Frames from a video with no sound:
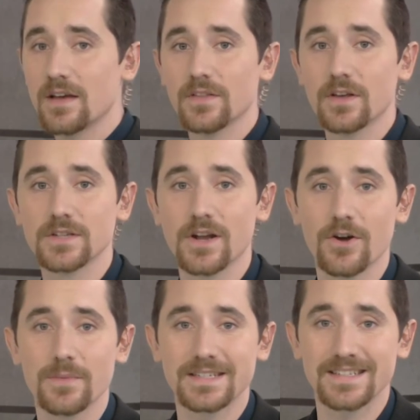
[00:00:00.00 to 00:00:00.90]
For those at
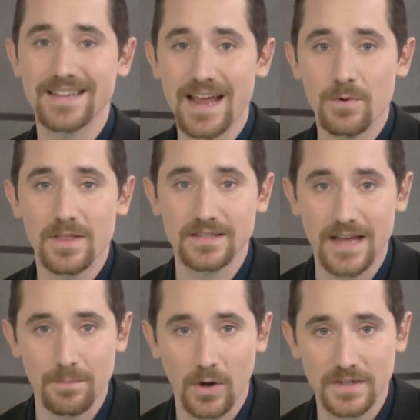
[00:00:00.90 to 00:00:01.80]
home, stay with us
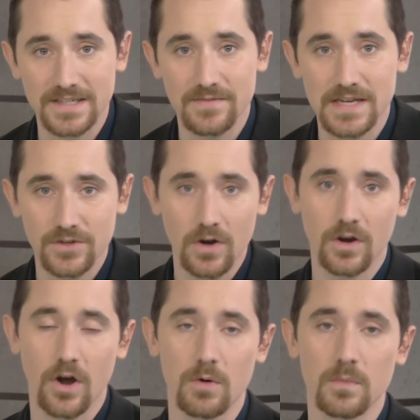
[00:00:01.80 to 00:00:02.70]
at
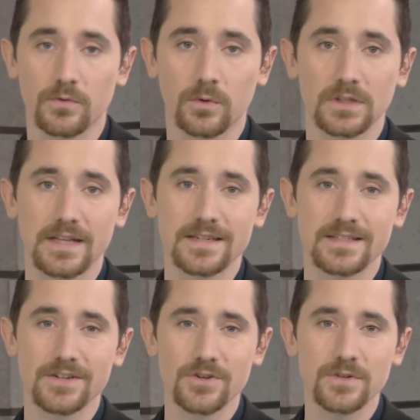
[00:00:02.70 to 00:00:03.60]
blocktv.com for all the
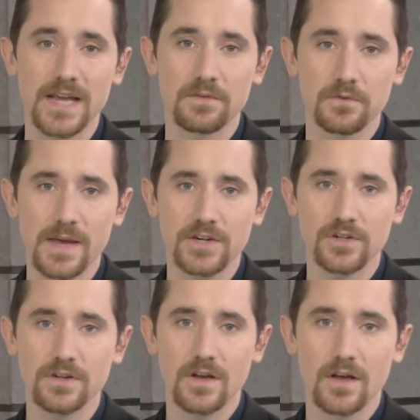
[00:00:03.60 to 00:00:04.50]
latest in news and
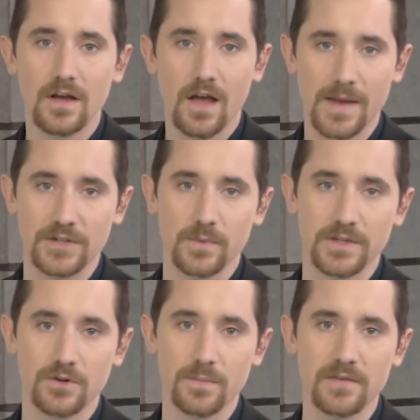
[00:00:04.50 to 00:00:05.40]
information. I'm Asha
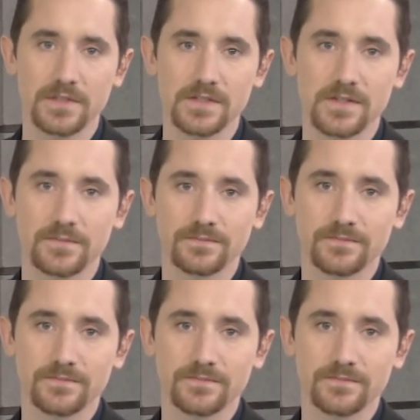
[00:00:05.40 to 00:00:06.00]
Westrop-Evans.